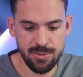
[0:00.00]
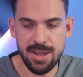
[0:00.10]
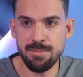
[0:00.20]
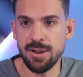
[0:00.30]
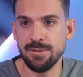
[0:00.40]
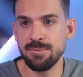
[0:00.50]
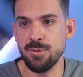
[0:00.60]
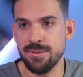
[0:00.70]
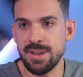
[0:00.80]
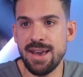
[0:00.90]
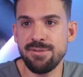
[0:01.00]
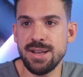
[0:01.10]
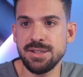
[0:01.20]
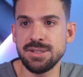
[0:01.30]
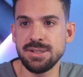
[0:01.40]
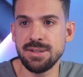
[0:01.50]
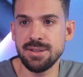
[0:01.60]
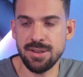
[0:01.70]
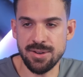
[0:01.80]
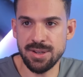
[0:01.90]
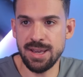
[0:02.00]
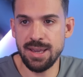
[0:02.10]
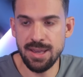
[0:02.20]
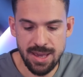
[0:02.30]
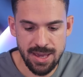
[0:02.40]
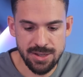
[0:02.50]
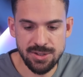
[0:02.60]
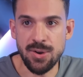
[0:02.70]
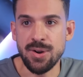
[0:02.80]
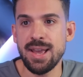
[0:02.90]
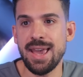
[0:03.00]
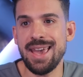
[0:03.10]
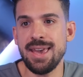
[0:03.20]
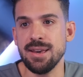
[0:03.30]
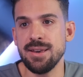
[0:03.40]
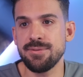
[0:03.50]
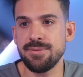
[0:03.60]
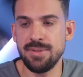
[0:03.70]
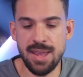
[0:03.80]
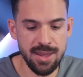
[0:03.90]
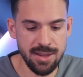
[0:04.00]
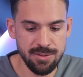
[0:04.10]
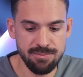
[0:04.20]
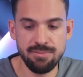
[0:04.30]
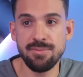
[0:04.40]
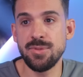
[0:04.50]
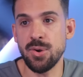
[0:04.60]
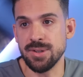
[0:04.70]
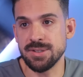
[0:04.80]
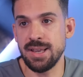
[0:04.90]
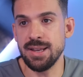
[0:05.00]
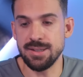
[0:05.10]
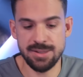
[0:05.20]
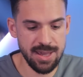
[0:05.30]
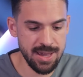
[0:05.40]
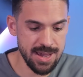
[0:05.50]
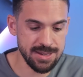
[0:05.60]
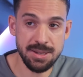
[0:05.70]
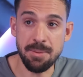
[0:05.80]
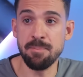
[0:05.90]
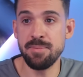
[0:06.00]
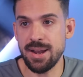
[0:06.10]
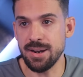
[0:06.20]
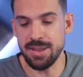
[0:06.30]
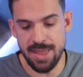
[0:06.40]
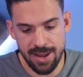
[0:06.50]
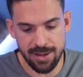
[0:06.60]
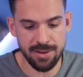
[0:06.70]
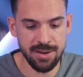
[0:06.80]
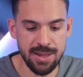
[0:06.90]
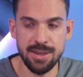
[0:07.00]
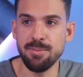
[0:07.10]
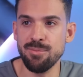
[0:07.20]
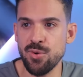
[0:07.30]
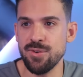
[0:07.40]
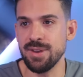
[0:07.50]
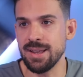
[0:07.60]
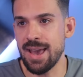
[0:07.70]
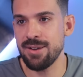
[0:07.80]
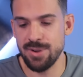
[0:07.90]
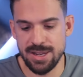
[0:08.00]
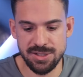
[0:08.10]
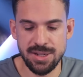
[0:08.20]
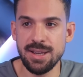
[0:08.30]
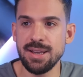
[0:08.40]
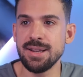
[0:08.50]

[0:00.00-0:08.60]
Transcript: three month moving average. Okay, so if the total sales is bigger than the moving average,